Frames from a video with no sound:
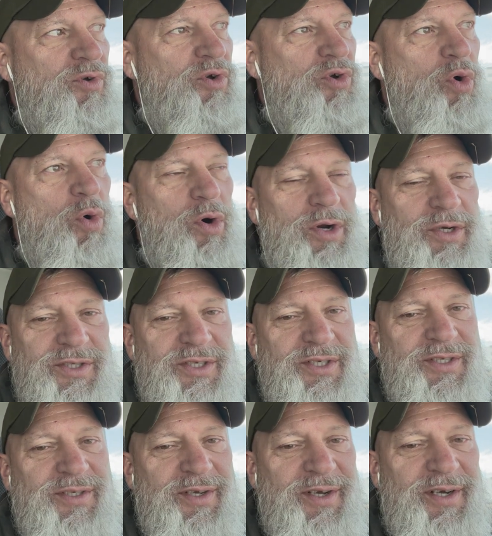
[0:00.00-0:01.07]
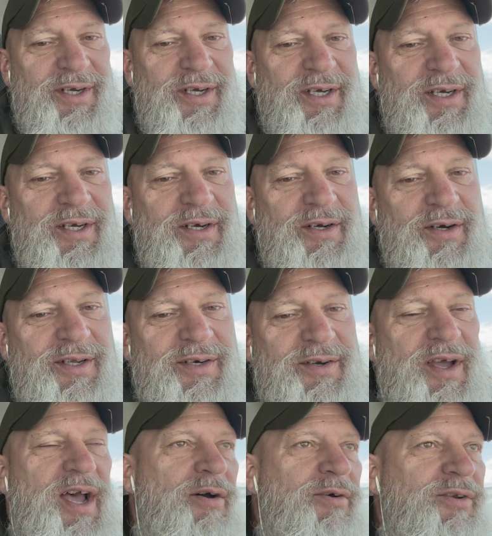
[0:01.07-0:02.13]
course uh, on
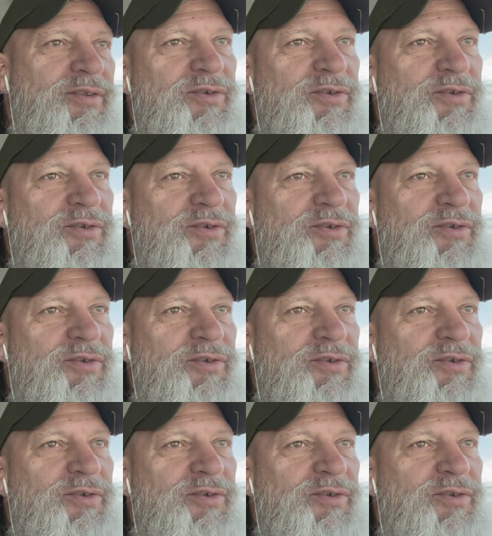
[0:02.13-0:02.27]
how to